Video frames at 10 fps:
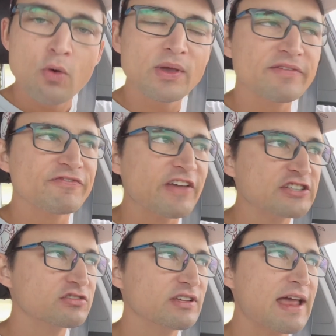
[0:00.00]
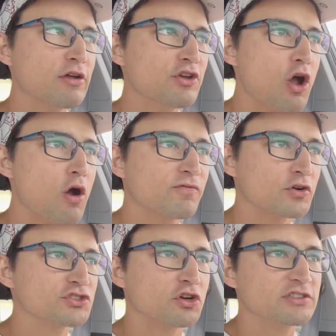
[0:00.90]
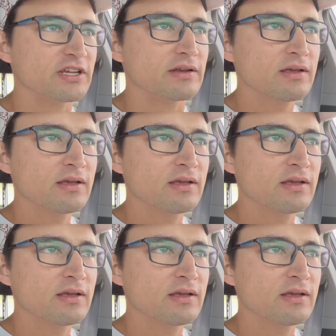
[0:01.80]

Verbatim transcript: We officially now know for certain